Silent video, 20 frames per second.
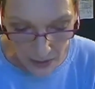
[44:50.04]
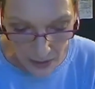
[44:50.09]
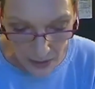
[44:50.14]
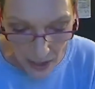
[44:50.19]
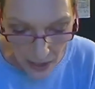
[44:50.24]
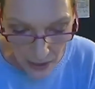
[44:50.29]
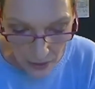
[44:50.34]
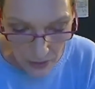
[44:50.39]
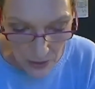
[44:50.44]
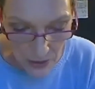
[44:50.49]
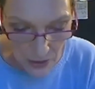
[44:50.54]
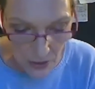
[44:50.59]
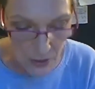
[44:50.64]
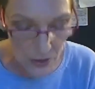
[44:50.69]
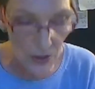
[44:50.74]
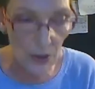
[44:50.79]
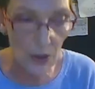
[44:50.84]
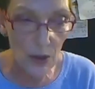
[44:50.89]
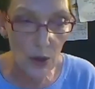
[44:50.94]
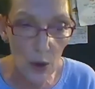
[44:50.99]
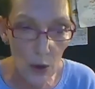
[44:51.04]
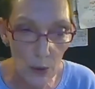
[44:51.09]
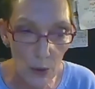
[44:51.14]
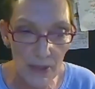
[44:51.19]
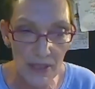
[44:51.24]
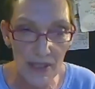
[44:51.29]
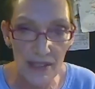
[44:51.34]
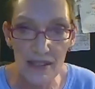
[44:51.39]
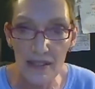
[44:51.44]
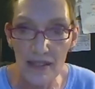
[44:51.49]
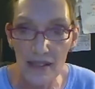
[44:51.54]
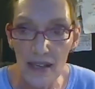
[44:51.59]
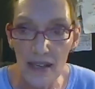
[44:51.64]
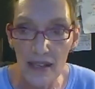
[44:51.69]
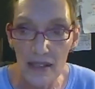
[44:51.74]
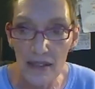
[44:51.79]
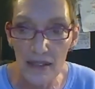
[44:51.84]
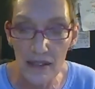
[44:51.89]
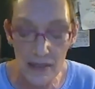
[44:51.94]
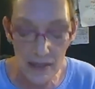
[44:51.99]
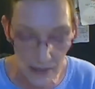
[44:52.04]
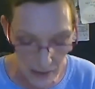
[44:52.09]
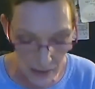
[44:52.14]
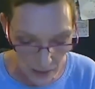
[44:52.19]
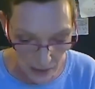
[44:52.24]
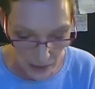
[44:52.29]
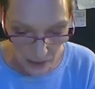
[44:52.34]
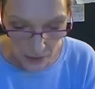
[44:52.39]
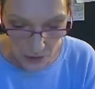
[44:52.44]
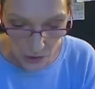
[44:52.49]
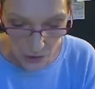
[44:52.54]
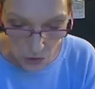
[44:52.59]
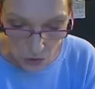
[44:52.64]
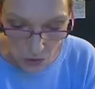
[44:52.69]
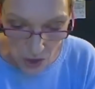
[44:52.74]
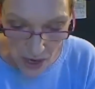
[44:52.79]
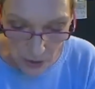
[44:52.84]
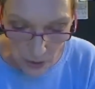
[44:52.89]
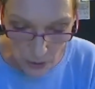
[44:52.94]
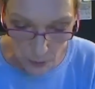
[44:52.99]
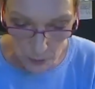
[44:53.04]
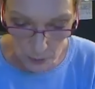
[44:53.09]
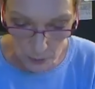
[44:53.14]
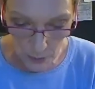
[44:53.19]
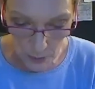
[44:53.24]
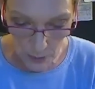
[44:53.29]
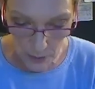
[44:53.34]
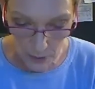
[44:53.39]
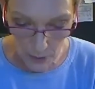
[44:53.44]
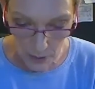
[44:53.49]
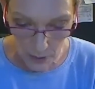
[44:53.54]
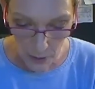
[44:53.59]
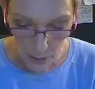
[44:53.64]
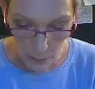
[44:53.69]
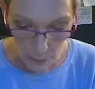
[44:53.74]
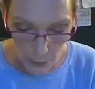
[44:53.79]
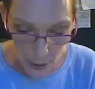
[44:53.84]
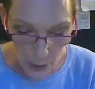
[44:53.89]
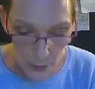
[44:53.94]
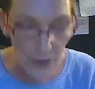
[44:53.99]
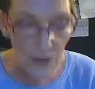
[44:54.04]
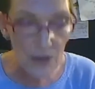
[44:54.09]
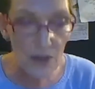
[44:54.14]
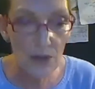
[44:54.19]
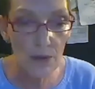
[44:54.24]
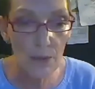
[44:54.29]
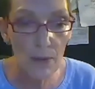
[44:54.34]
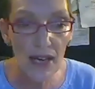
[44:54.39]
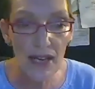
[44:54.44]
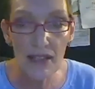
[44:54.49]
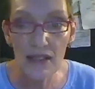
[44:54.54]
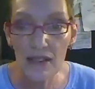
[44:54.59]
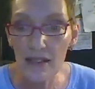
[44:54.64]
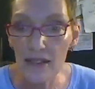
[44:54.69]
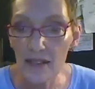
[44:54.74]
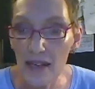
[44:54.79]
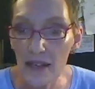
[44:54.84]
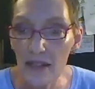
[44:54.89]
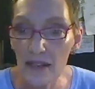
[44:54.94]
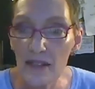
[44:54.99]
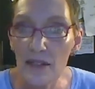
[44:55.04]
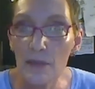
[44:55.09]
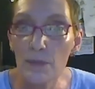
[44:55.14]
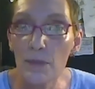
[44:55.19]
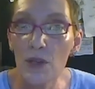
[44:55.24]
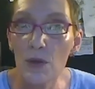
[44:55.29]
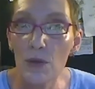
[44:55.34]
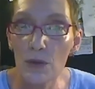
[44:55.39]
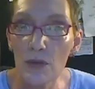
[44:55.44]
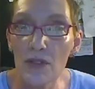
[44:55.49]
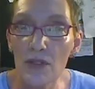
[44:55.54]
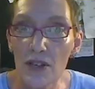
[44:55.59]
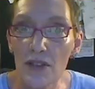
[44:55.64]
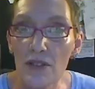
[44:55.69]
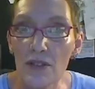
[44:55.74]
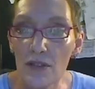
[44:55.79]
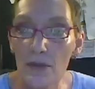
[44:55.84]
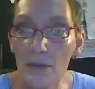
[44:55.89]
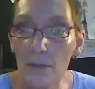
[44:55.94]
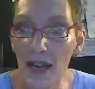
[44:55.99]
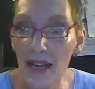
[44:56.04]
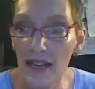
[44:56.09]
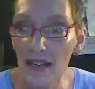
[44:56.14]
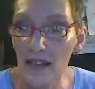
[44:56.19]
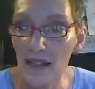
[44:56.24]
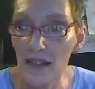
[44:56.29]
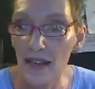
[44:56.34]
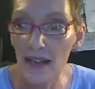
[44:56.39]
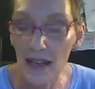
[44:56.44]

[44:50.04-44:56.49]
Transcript: counter to common sense struggle, both to make sense but also to make their